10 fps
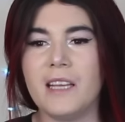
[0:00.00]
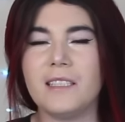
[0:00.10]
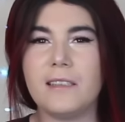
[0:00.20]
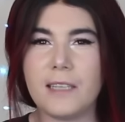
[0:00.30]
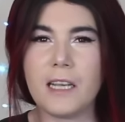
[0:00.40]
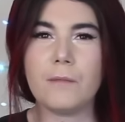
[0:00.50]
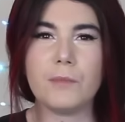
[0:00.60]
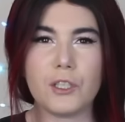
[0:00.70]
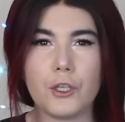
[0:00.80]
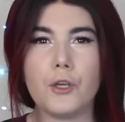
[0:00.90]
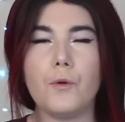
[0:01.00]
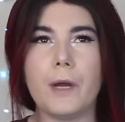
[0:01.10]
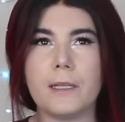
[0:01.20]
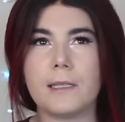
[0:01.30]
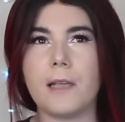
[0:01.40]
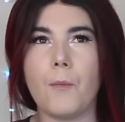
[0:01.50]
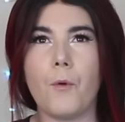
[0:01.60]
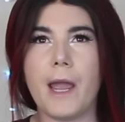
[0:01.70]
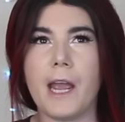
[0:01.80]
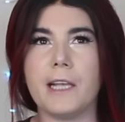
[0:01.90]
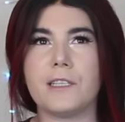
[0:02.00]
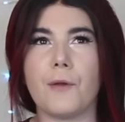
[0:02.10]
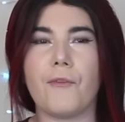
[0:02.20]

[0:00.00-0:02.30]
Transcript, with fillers: seems to, in some ways,